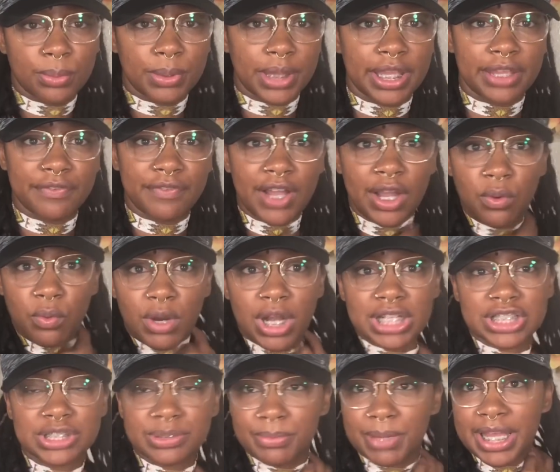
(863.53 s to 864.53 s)
Like if I
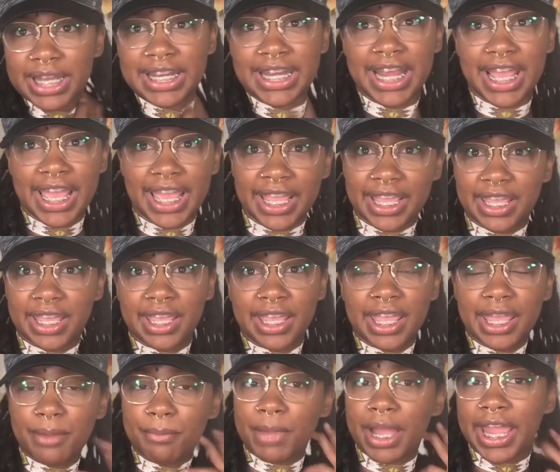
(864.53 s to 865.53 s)
wash my neck
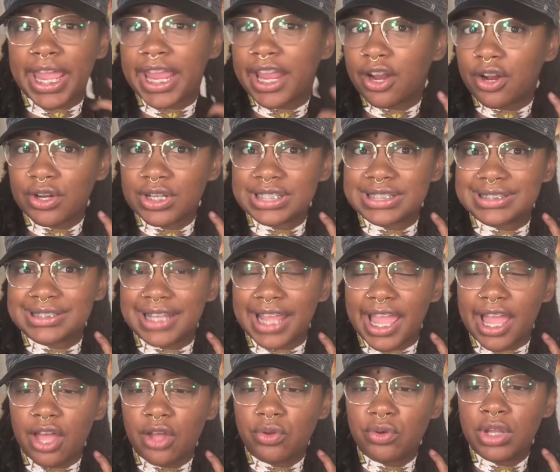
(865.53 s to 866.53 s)
and my hair is
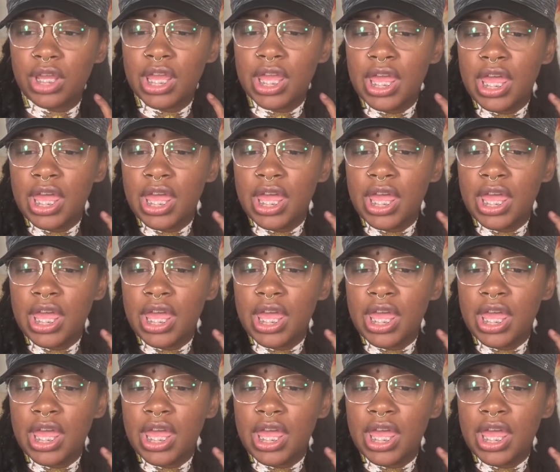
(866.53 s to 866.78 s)
down,